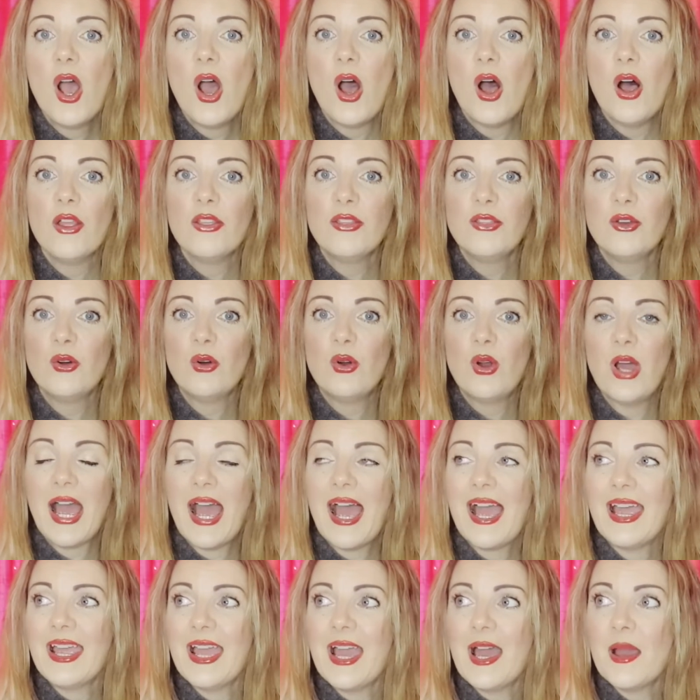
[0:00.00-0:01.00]
although
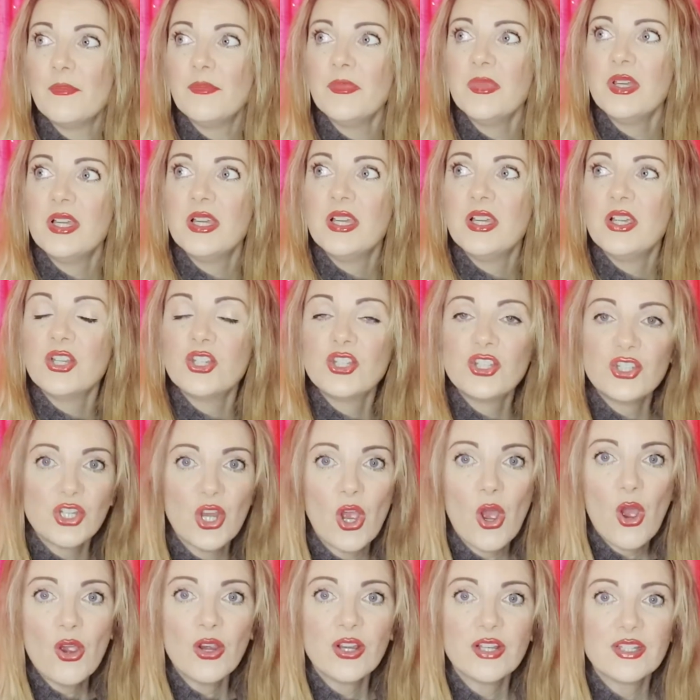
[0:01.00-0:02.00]
I am
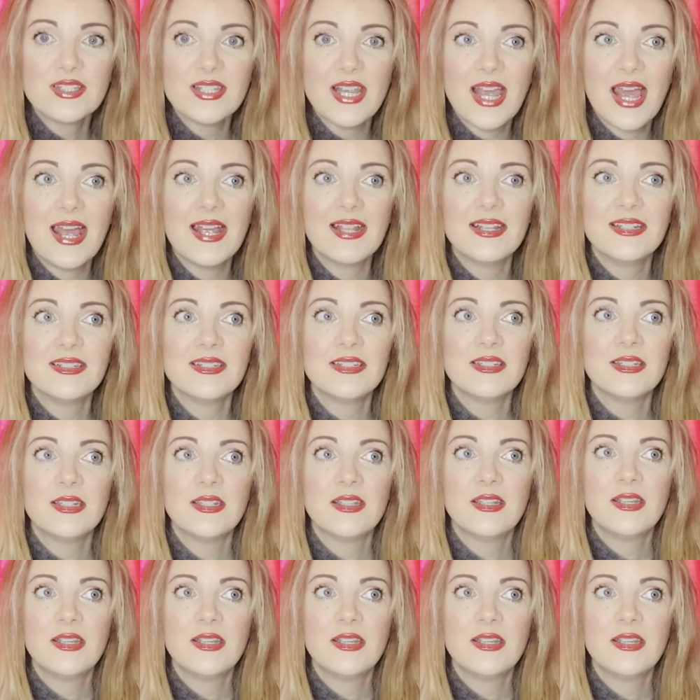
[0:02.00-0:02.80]
shocked and